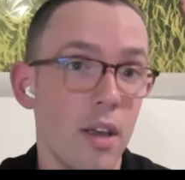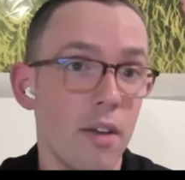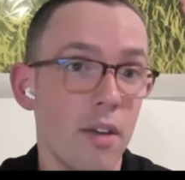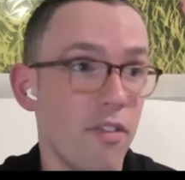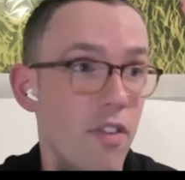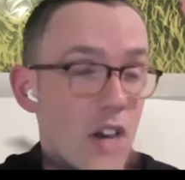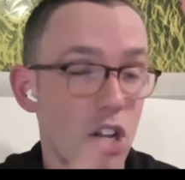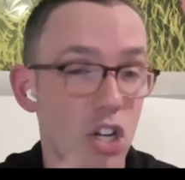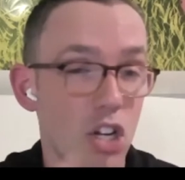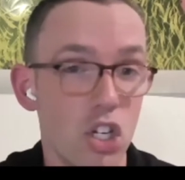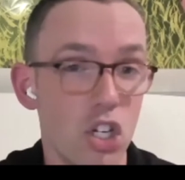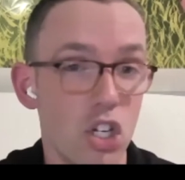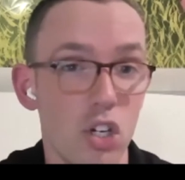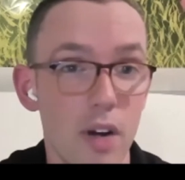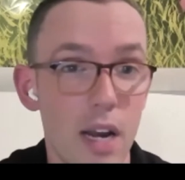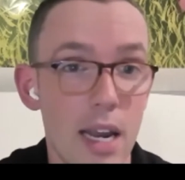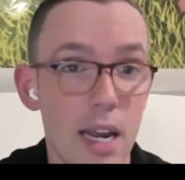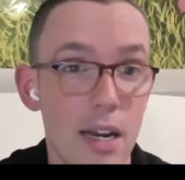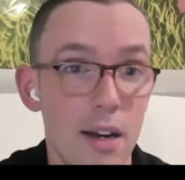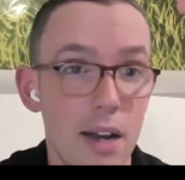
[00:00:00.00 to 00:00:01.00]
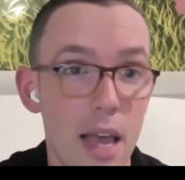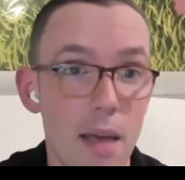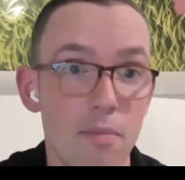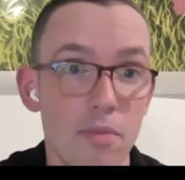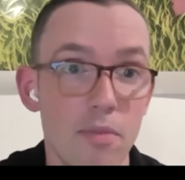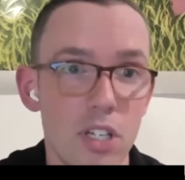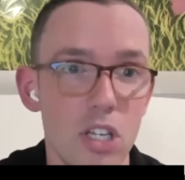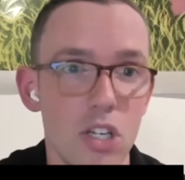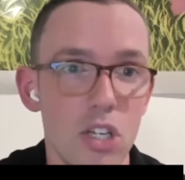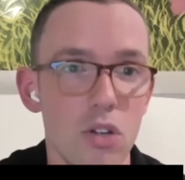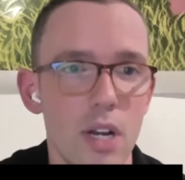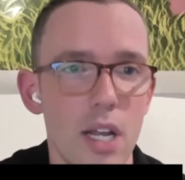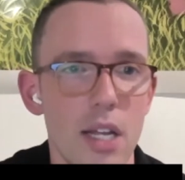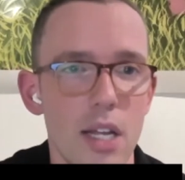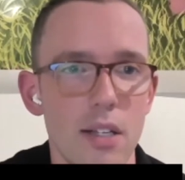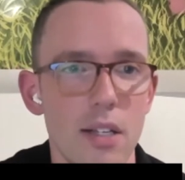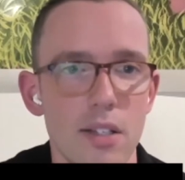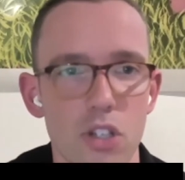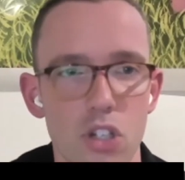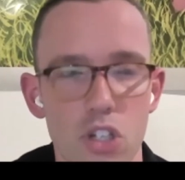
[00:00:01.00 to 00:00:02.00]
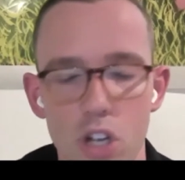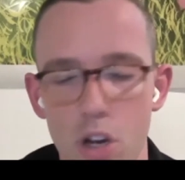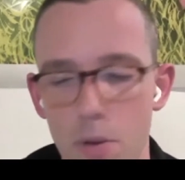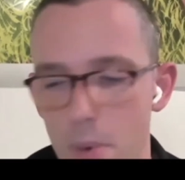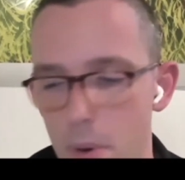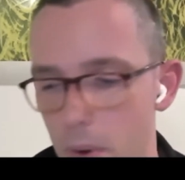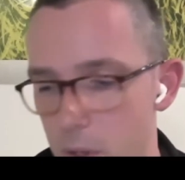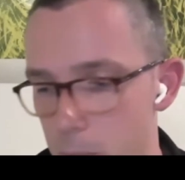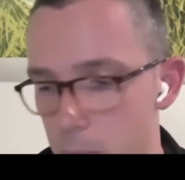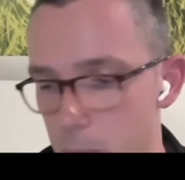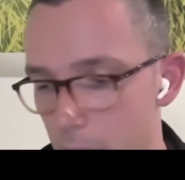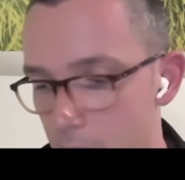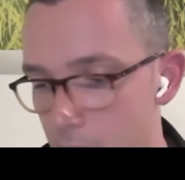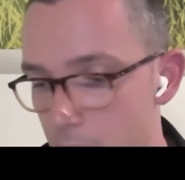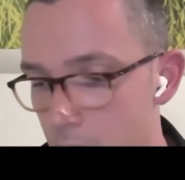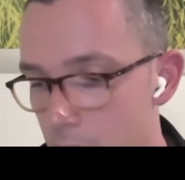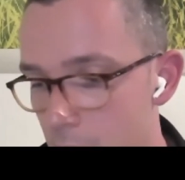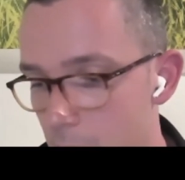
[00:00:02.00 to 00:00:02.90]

furniture in empty units to show people has been